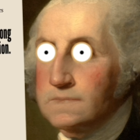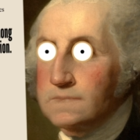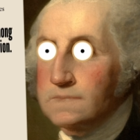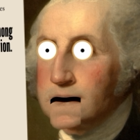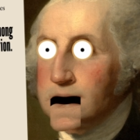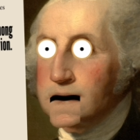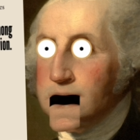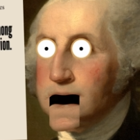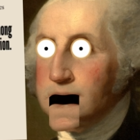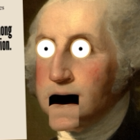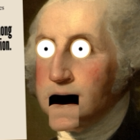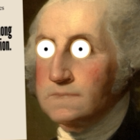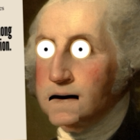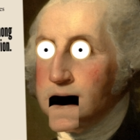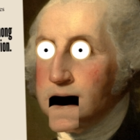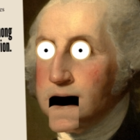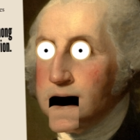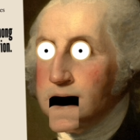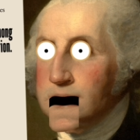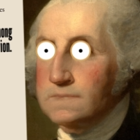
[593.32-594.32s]
and I
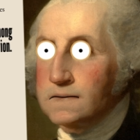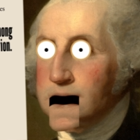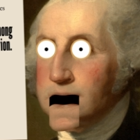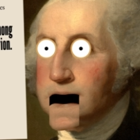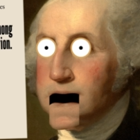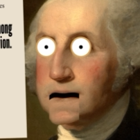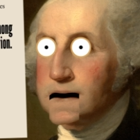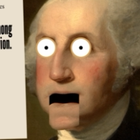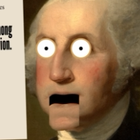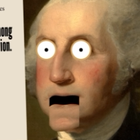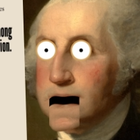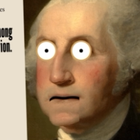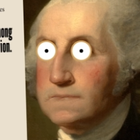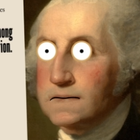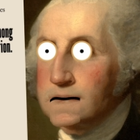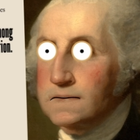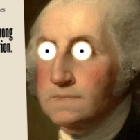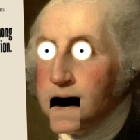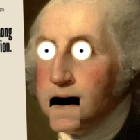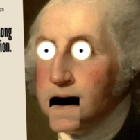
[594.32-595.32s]
return it to your
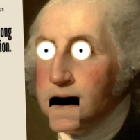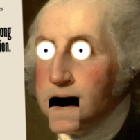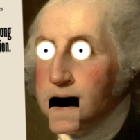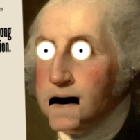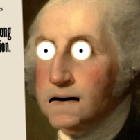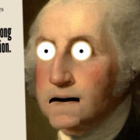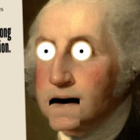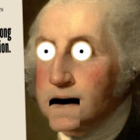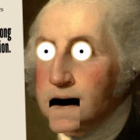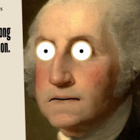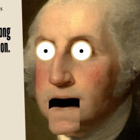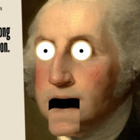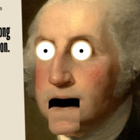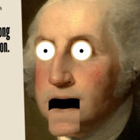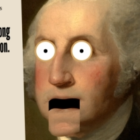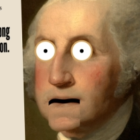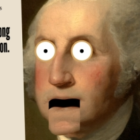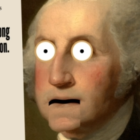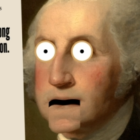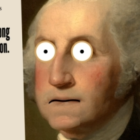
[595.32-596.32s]
house wherein it
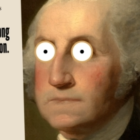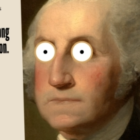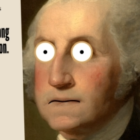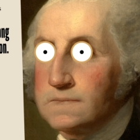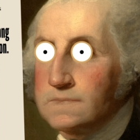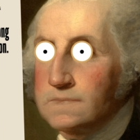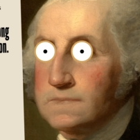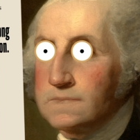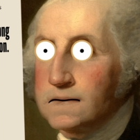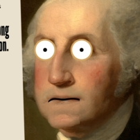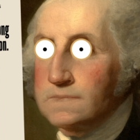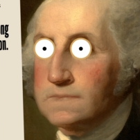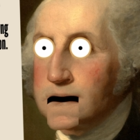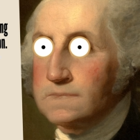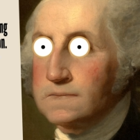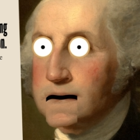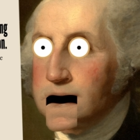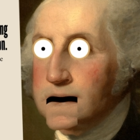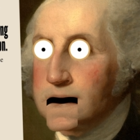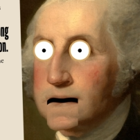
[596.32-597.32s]
originated, with the
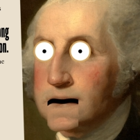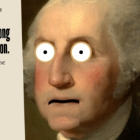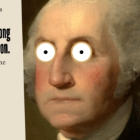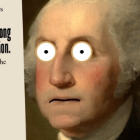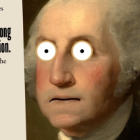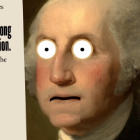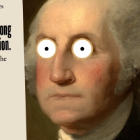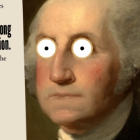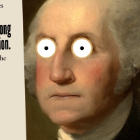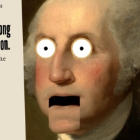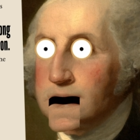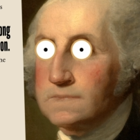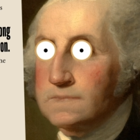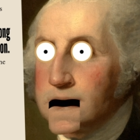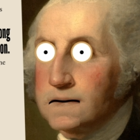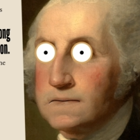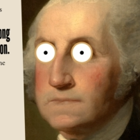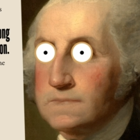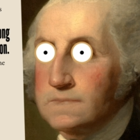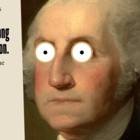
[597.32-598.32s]
following
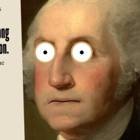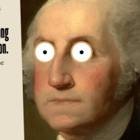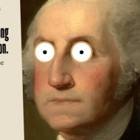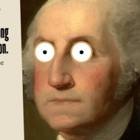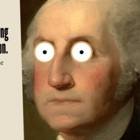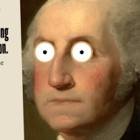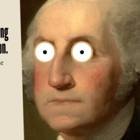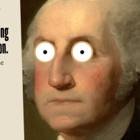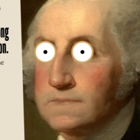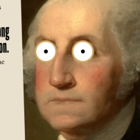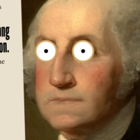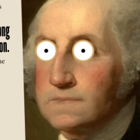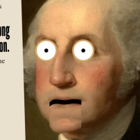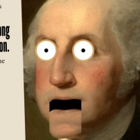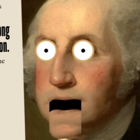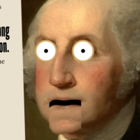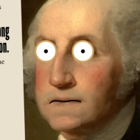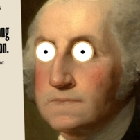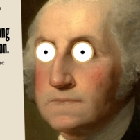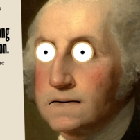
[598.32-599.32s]
objections.
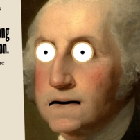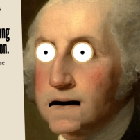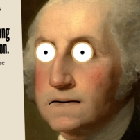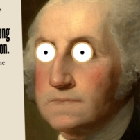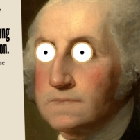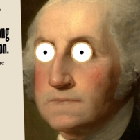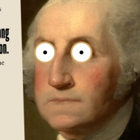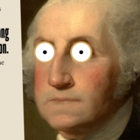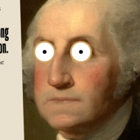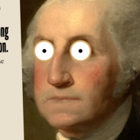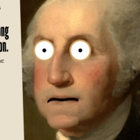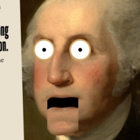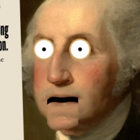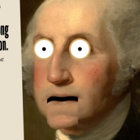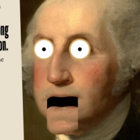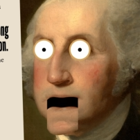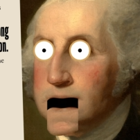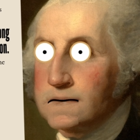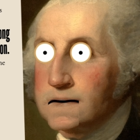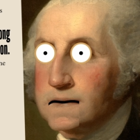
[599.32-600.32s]
First, the
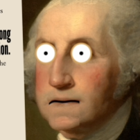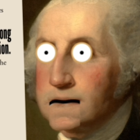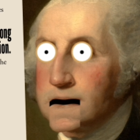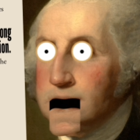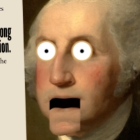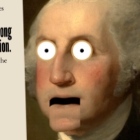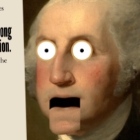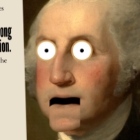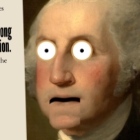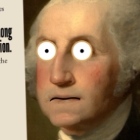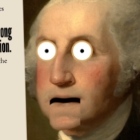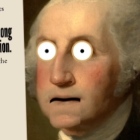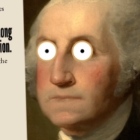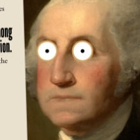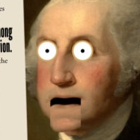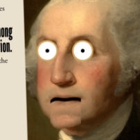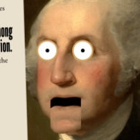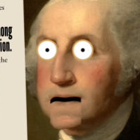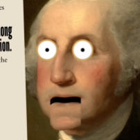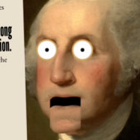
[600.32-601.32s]
Constitution has
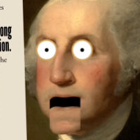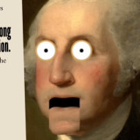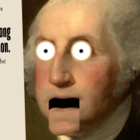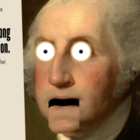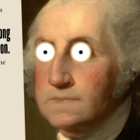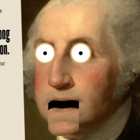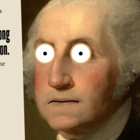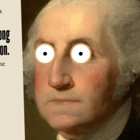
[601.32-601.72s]
prescribed that